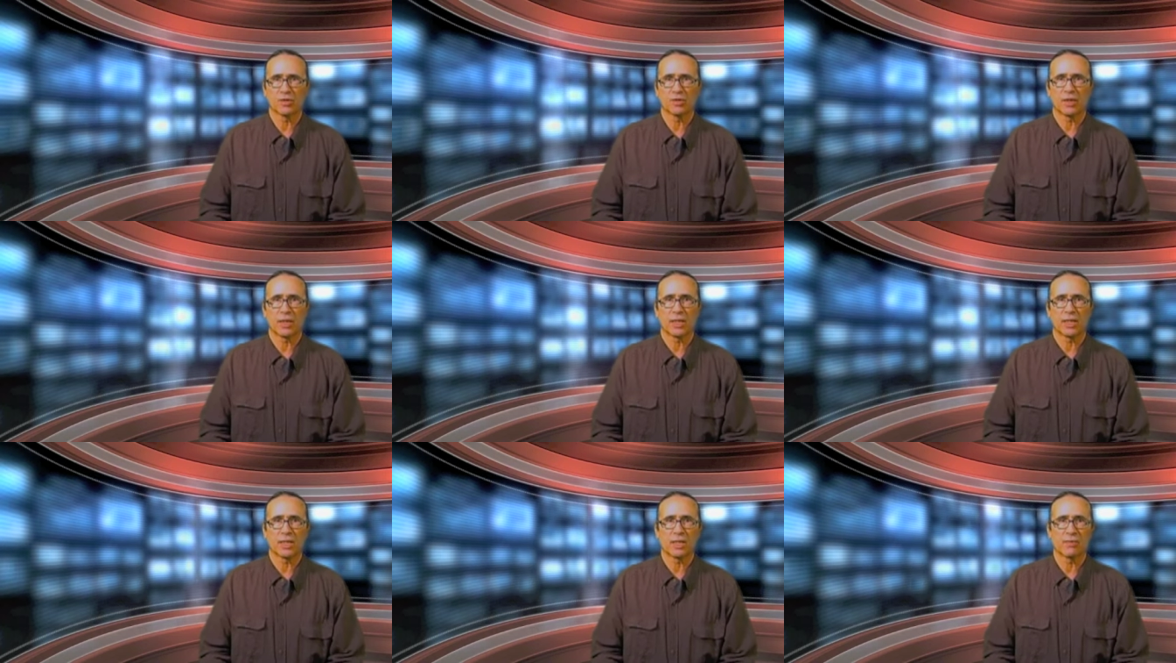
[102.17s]

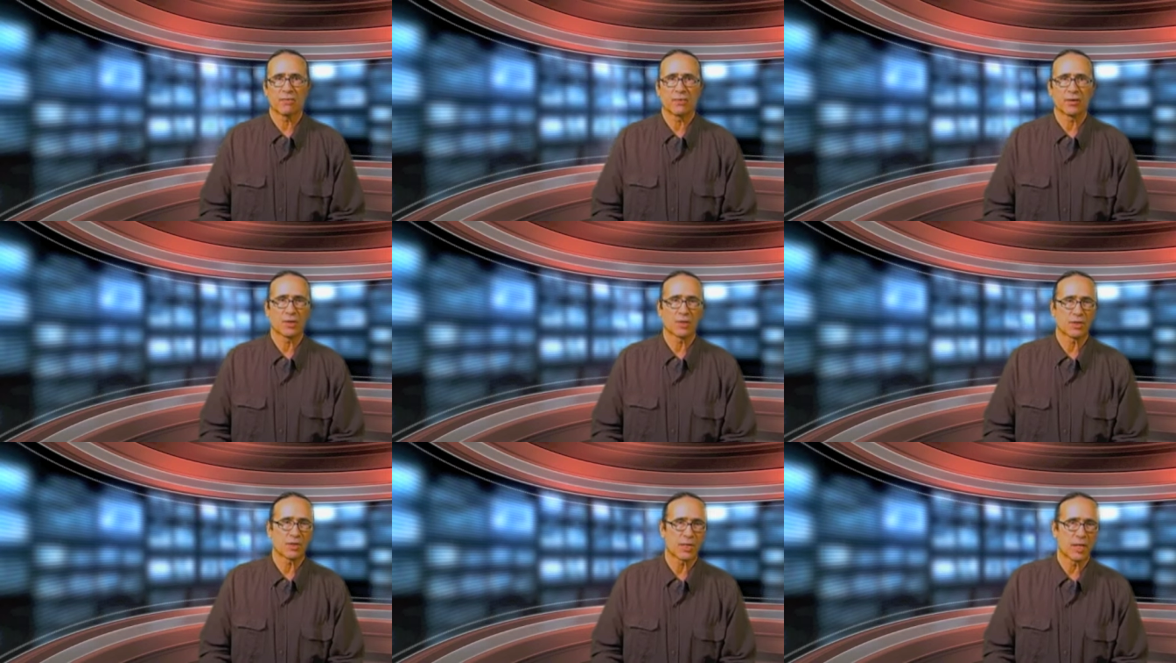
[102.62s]
saying he
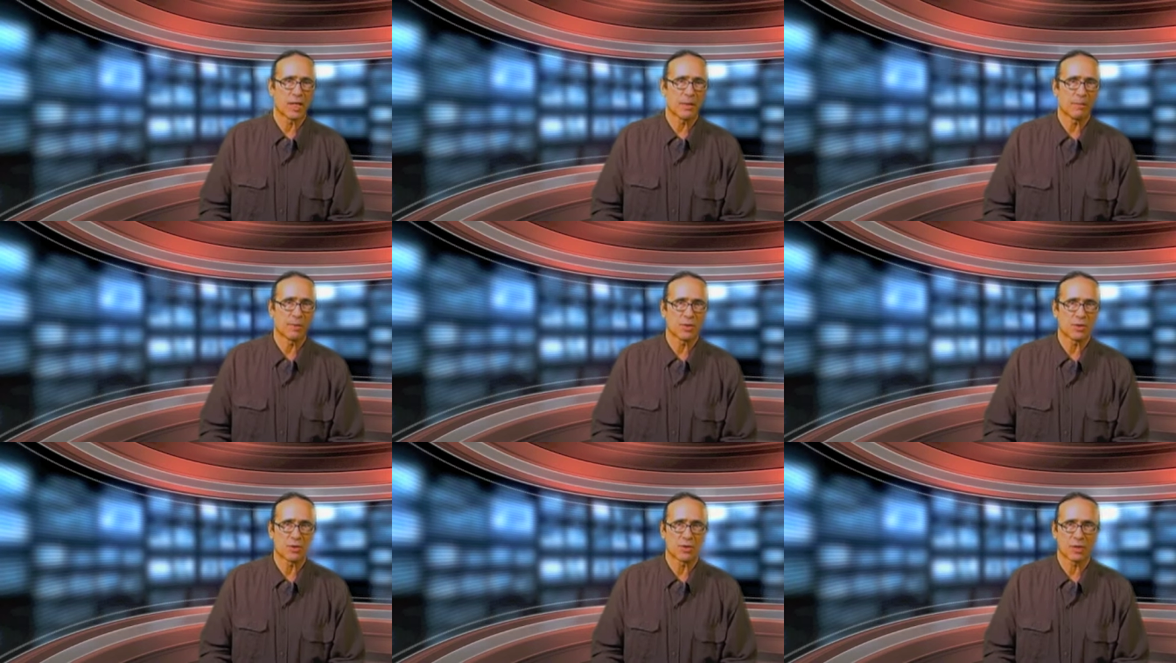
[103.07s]
fears
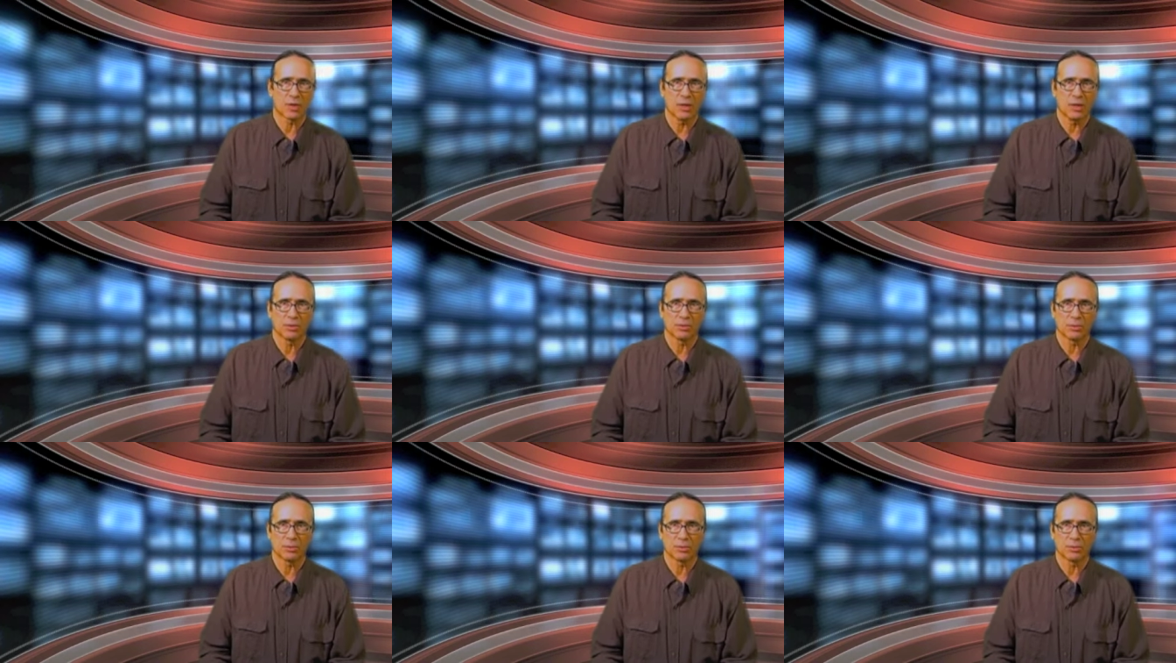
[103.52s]
damage to
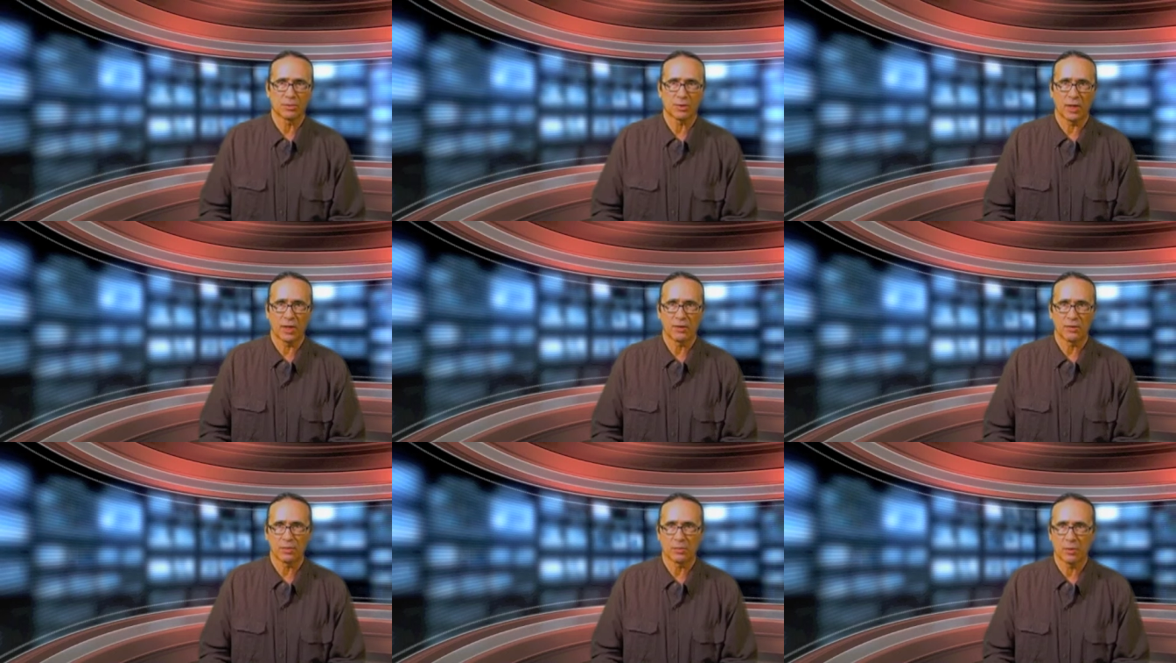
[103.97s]
cultural
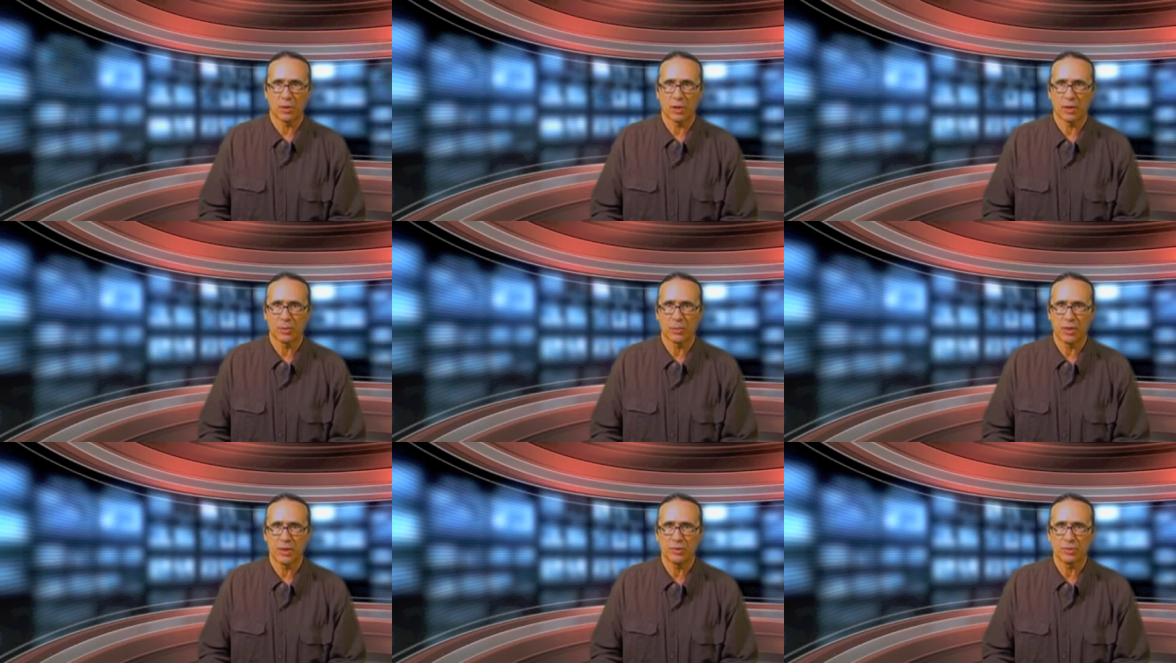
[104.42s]
sites and
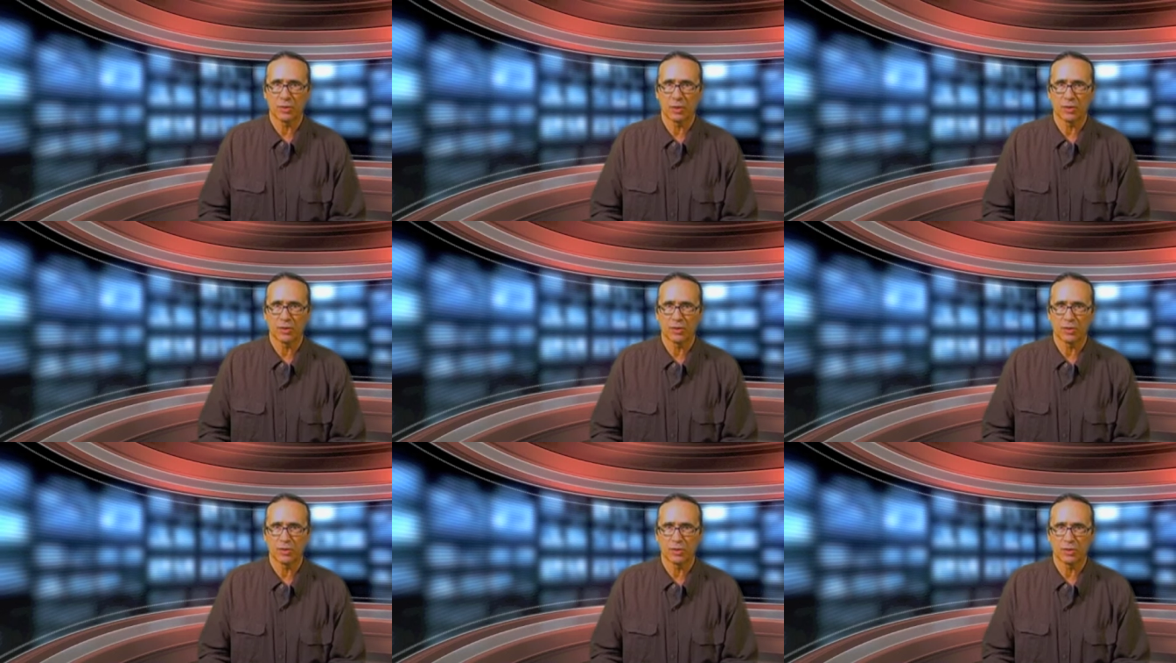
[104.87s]
water
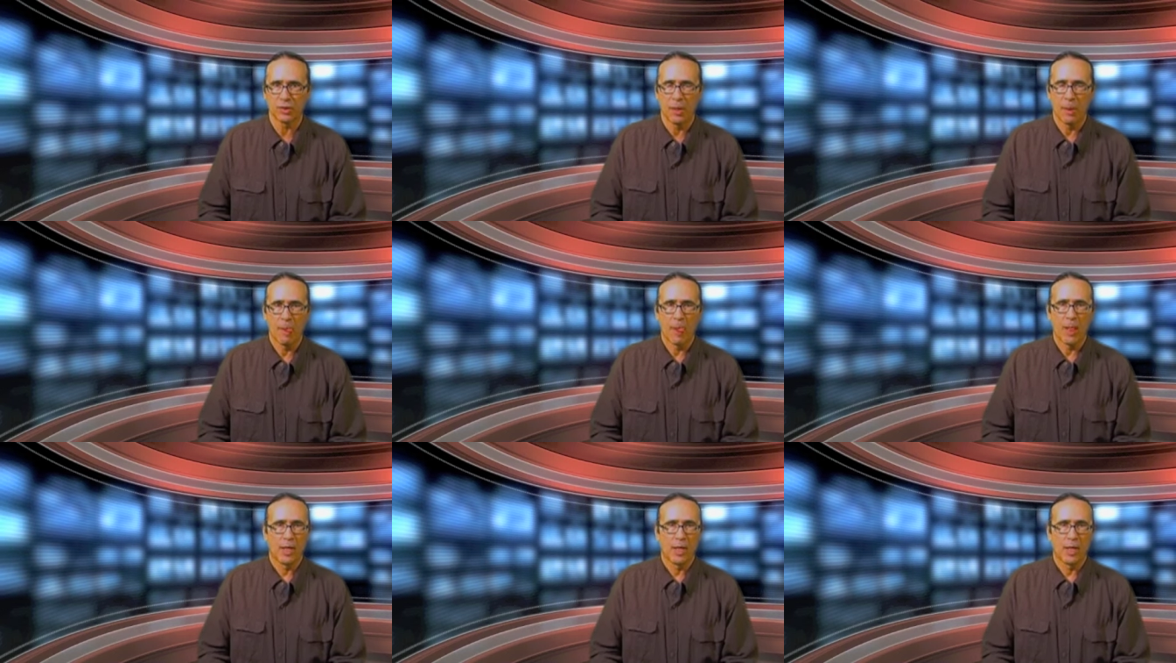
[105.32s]
resources.